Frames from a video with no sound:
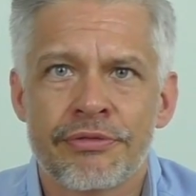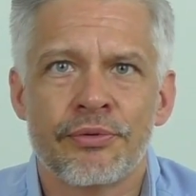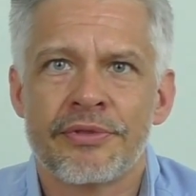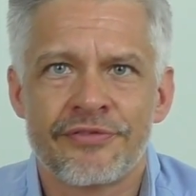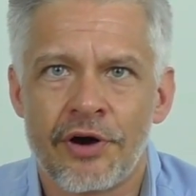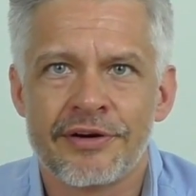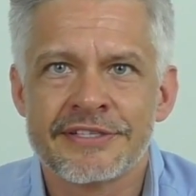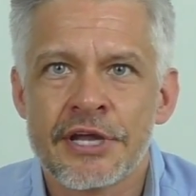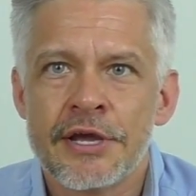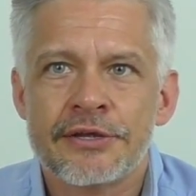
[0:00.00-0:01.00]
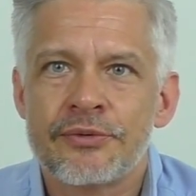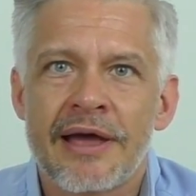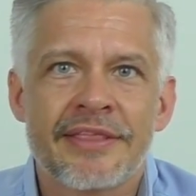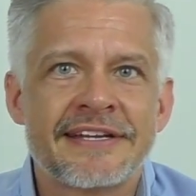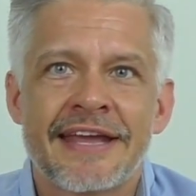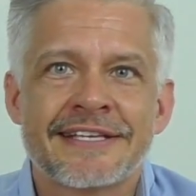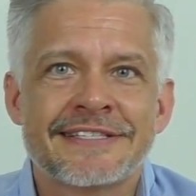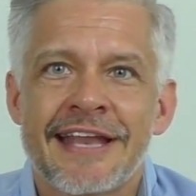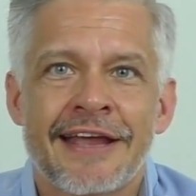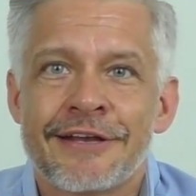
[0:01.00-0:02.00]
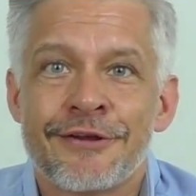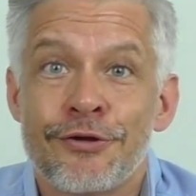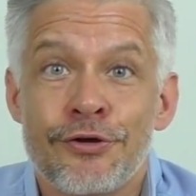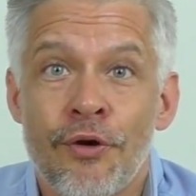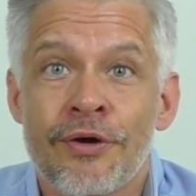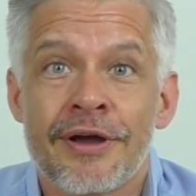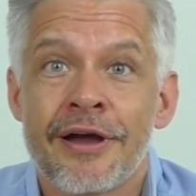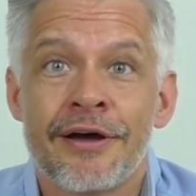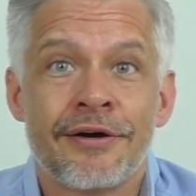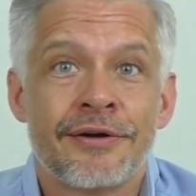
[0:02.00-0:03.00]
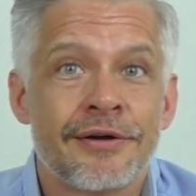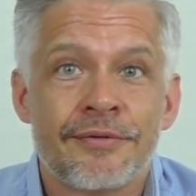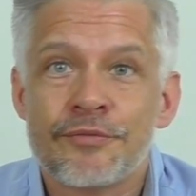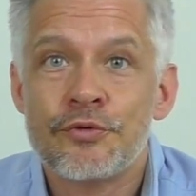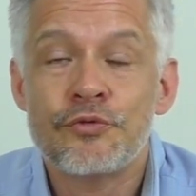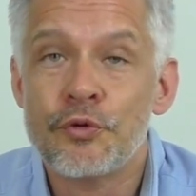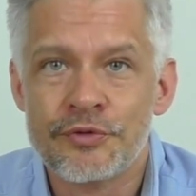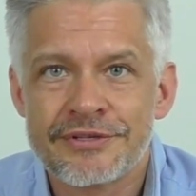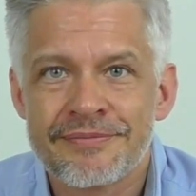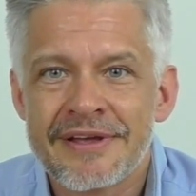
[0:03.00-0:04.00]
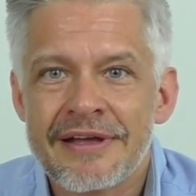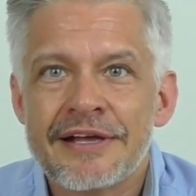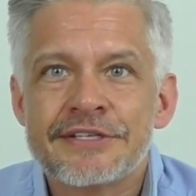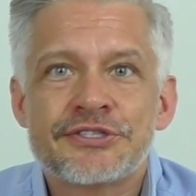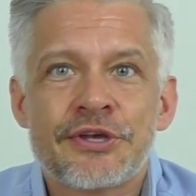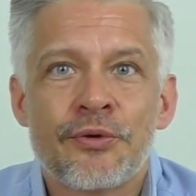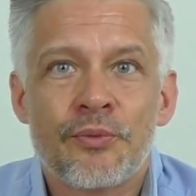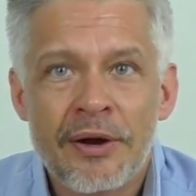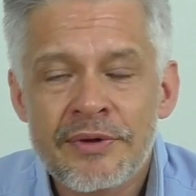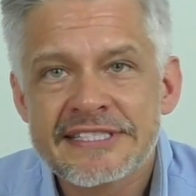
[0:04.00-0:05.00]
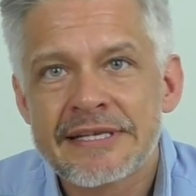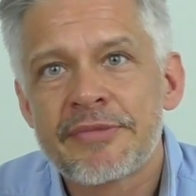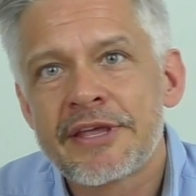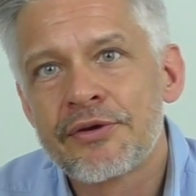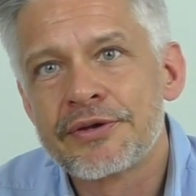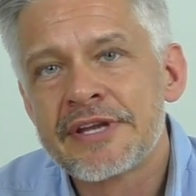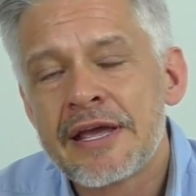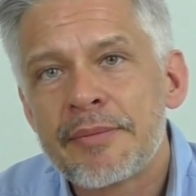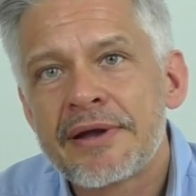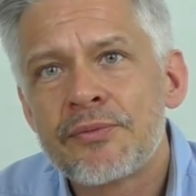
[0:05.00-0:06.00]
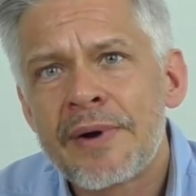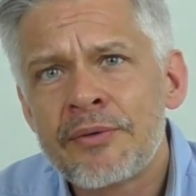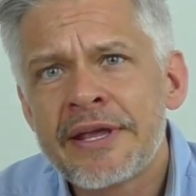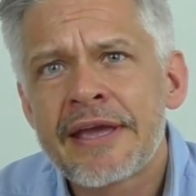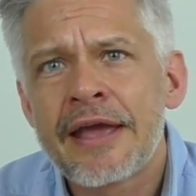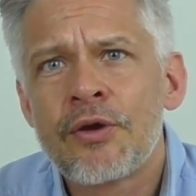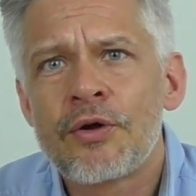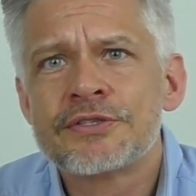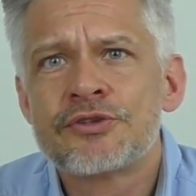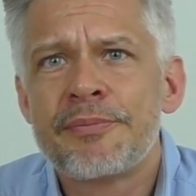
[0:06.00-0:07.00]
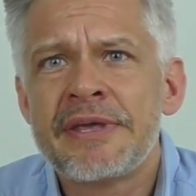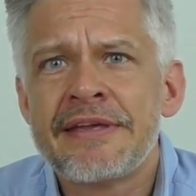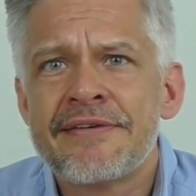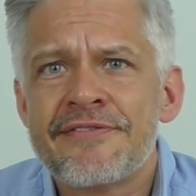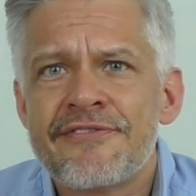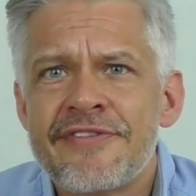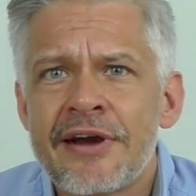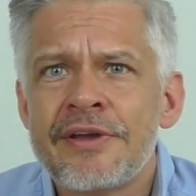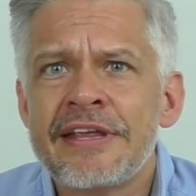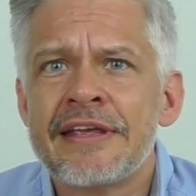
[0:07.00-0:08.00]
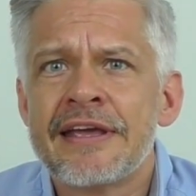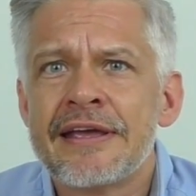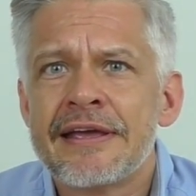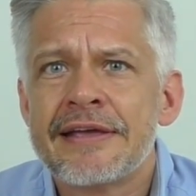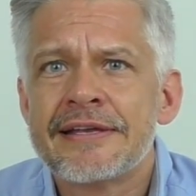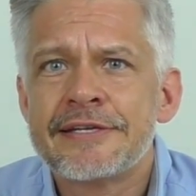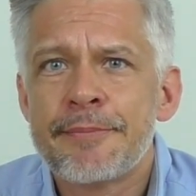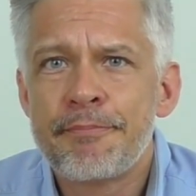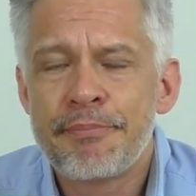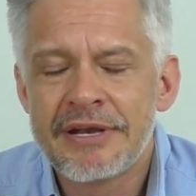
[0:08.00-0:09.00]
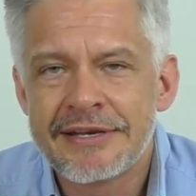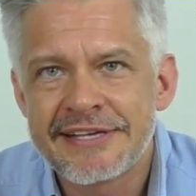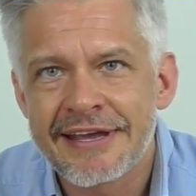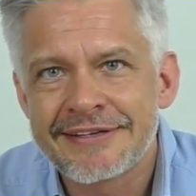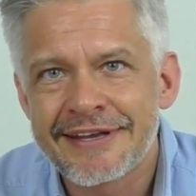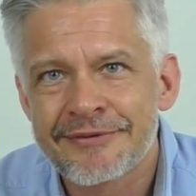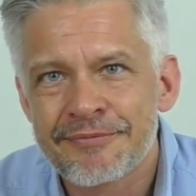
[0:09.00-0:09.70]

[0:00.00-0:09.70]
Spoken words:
through the forest. You rather take a slightly longer route. So worry is something good, but worry can also be very debilitating.